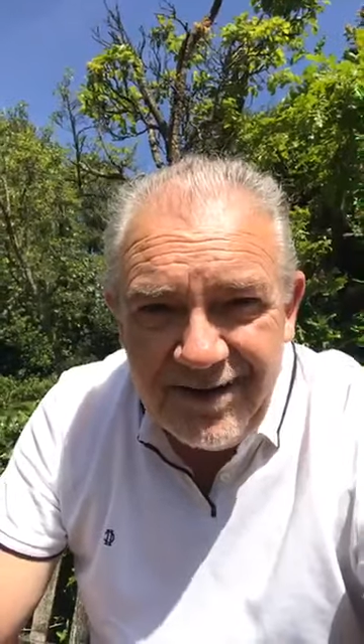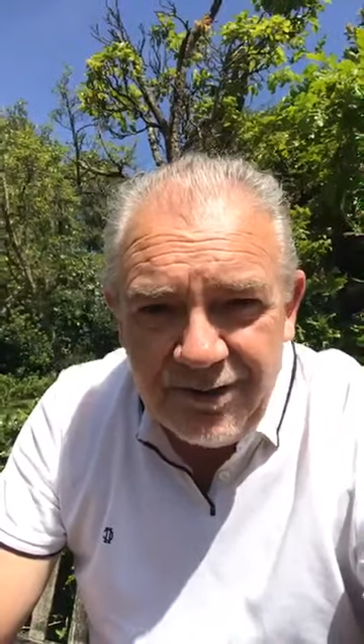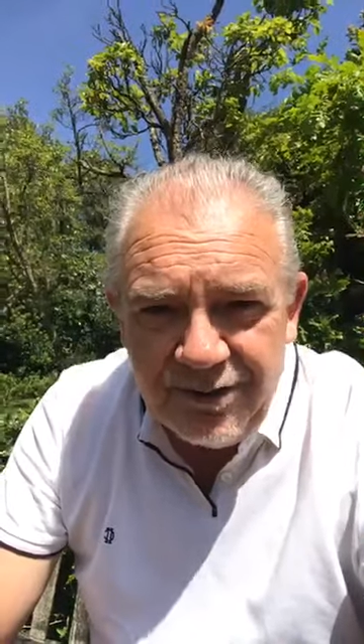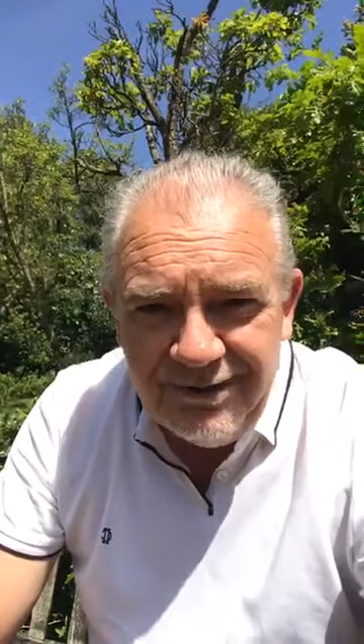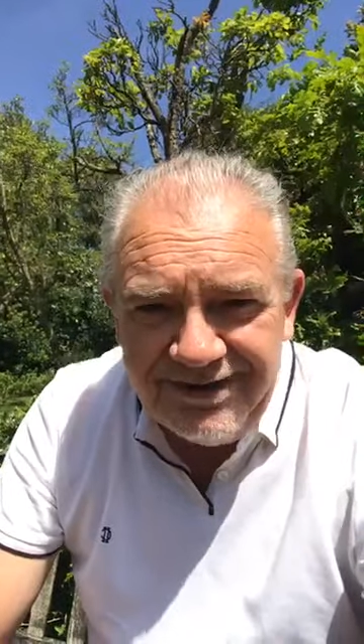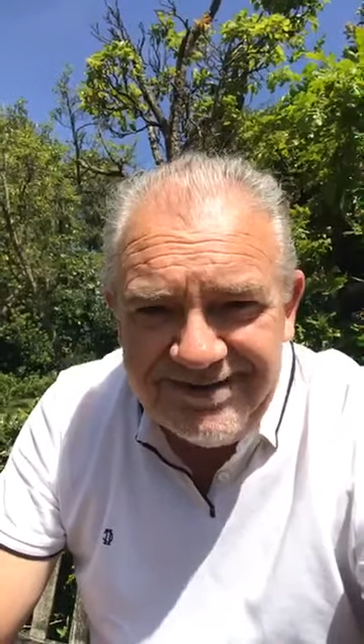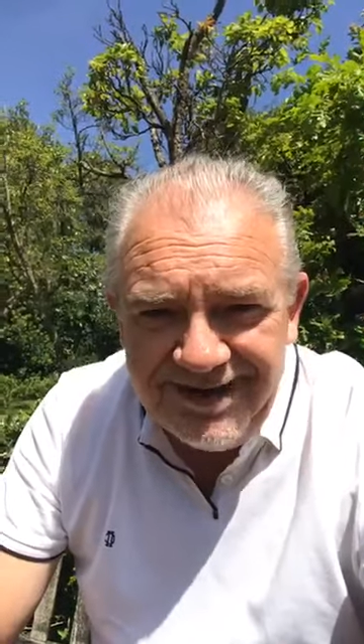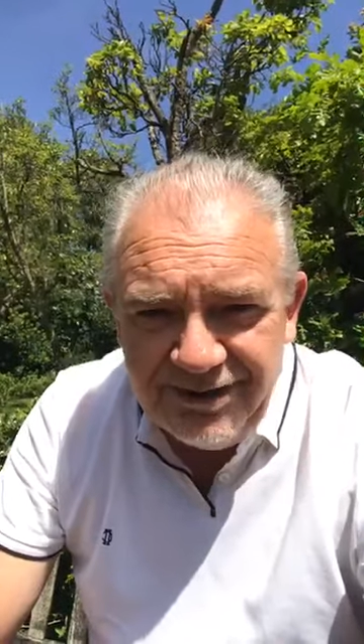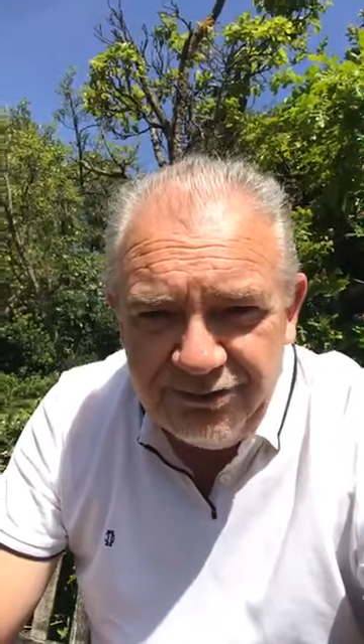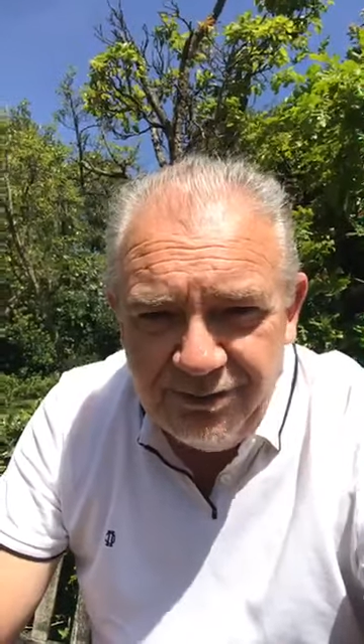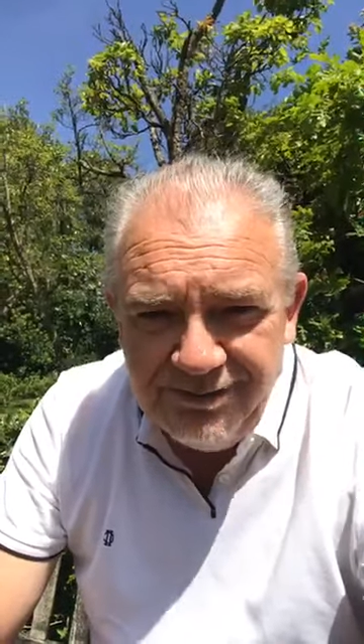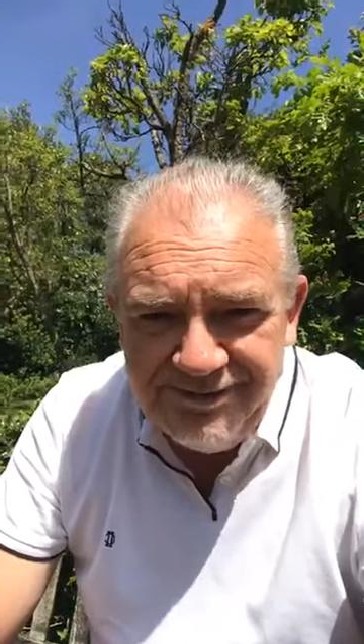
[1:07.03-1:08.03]

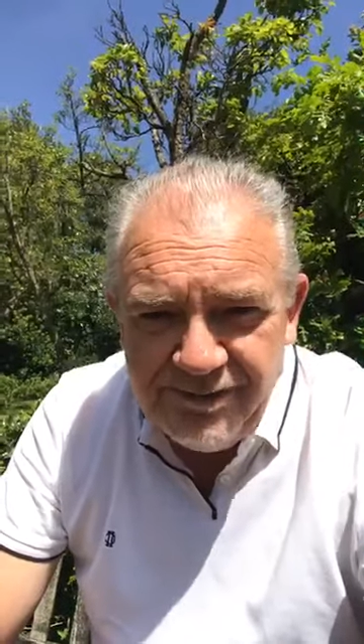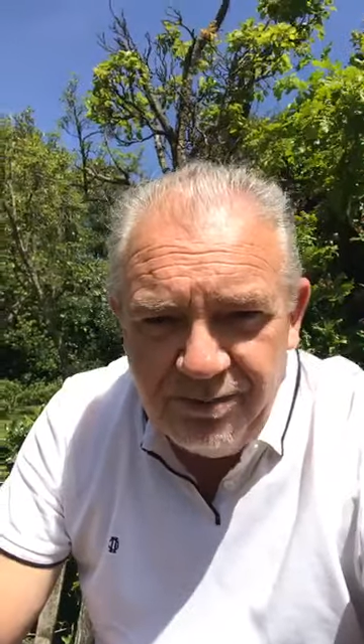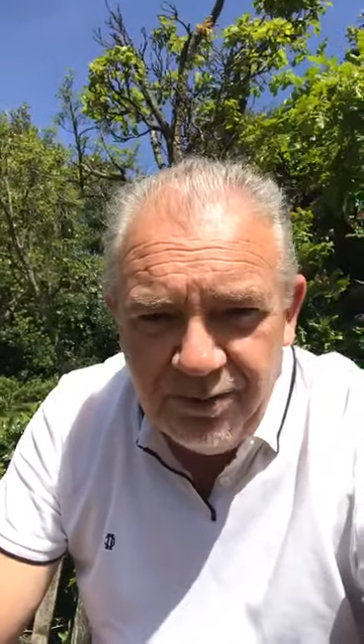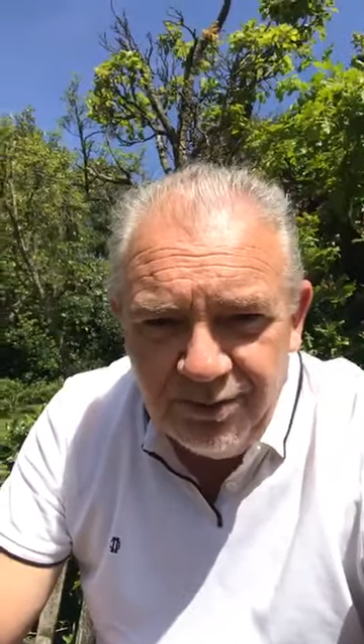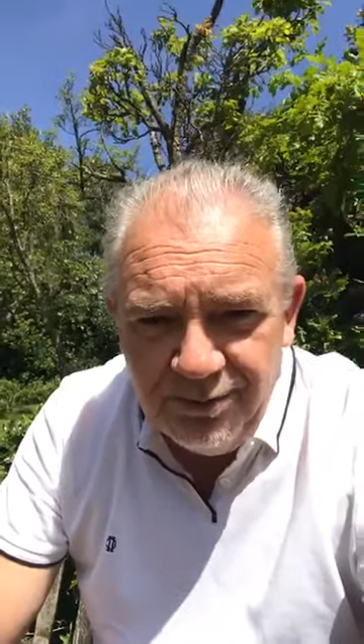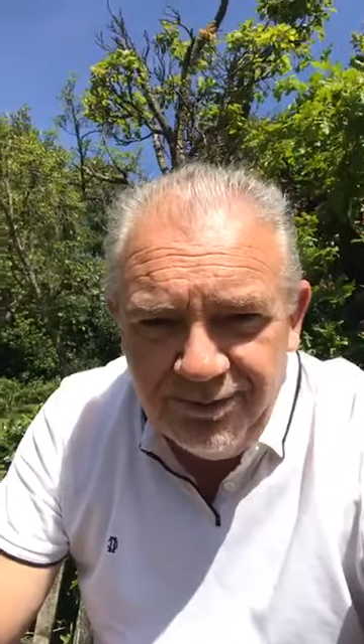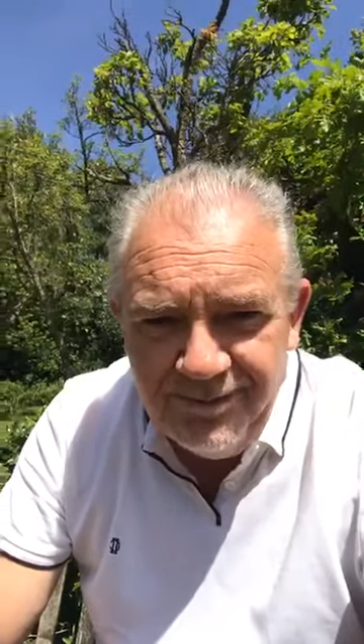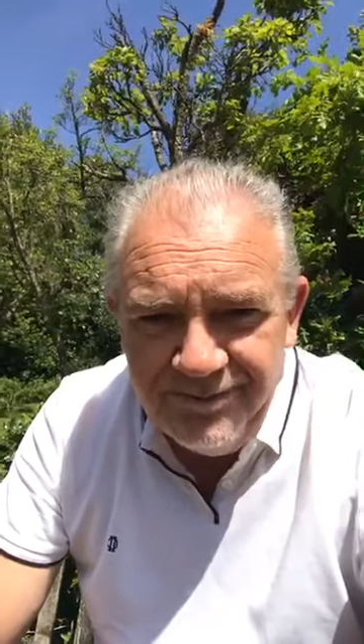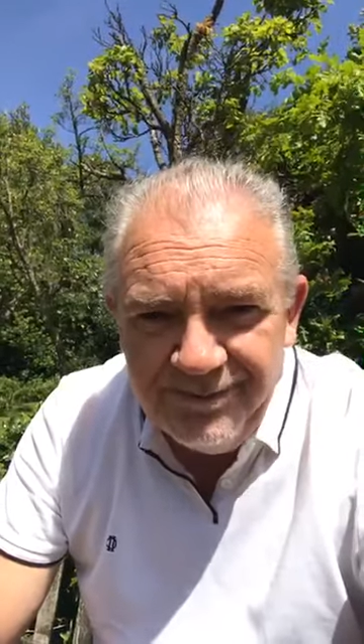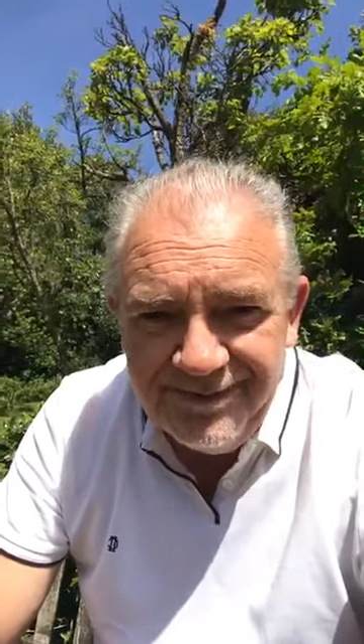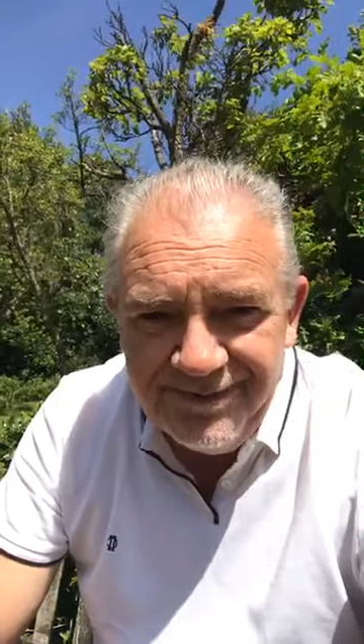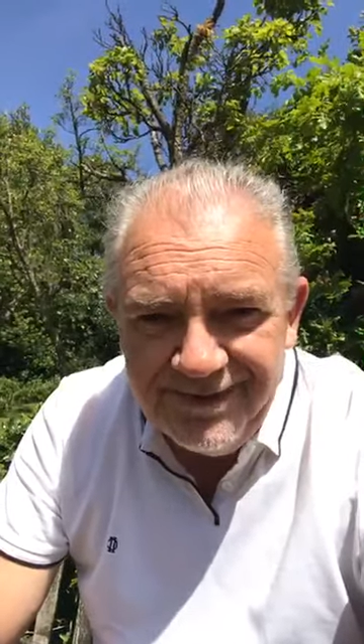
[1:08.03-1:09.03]
Greetings from Liverpool.
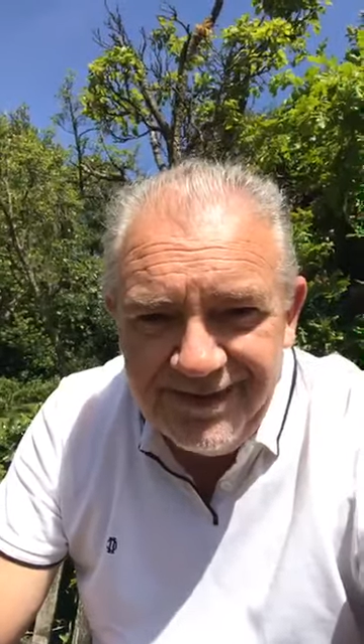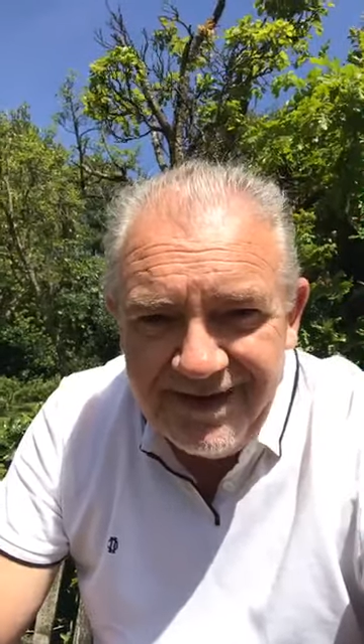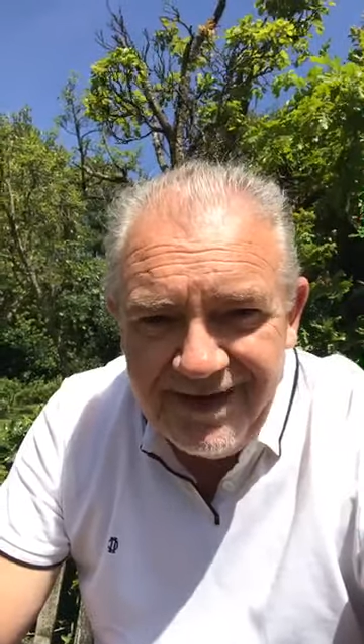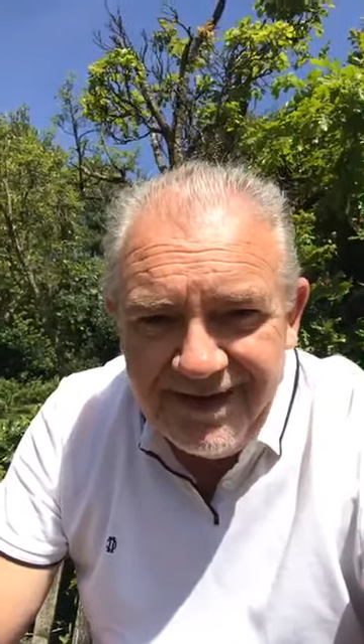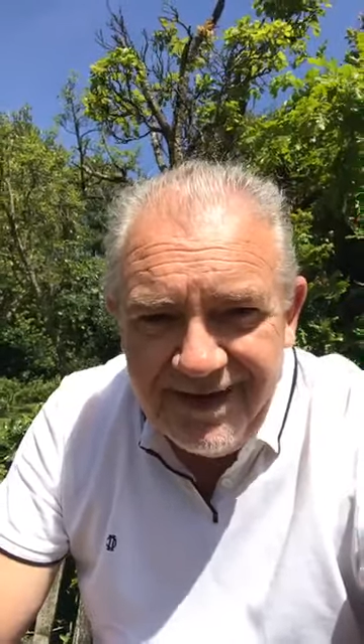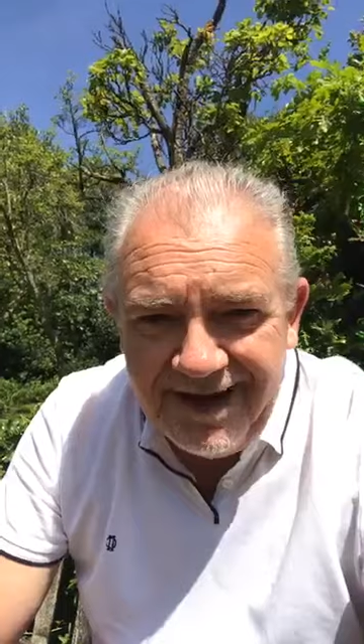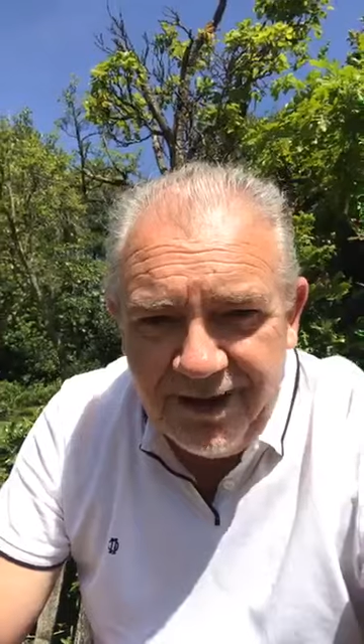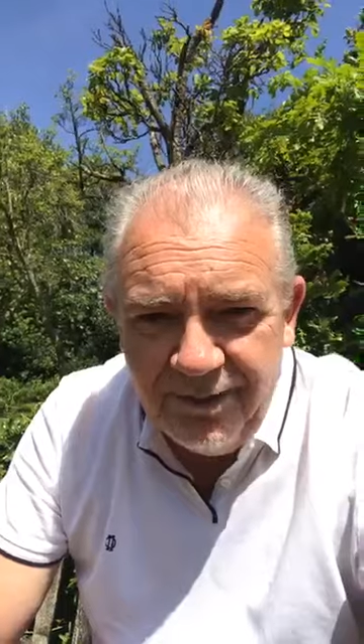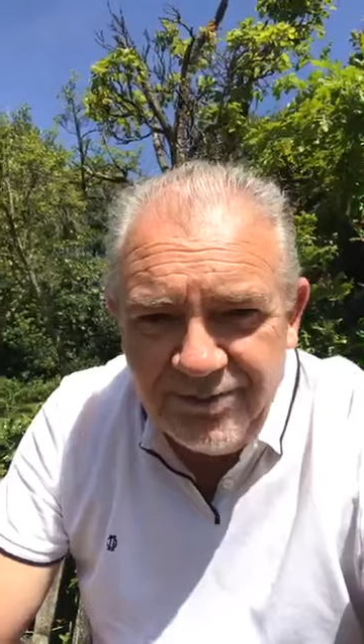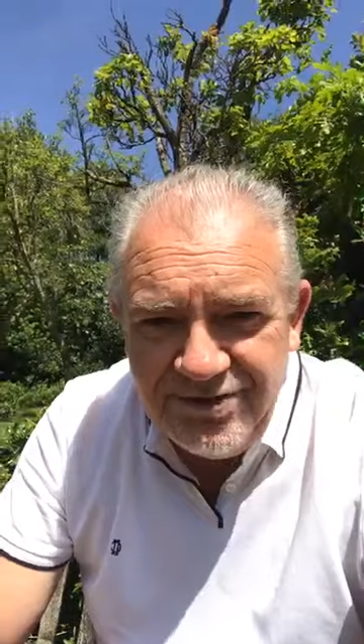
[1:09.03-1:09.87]
Hello,